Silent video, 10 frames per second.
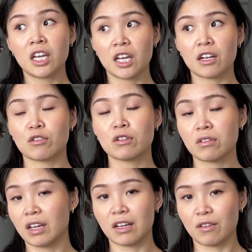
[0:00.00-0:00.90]
it grew
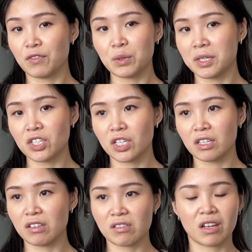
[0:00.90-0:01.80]
like a few
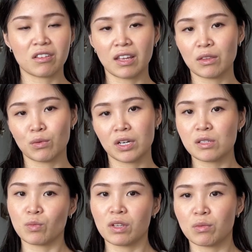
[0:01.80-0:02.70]
inches, like
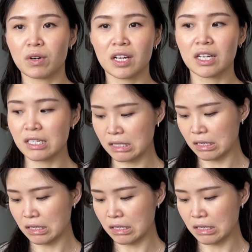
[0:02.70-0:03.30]
lengthwise, widthwise.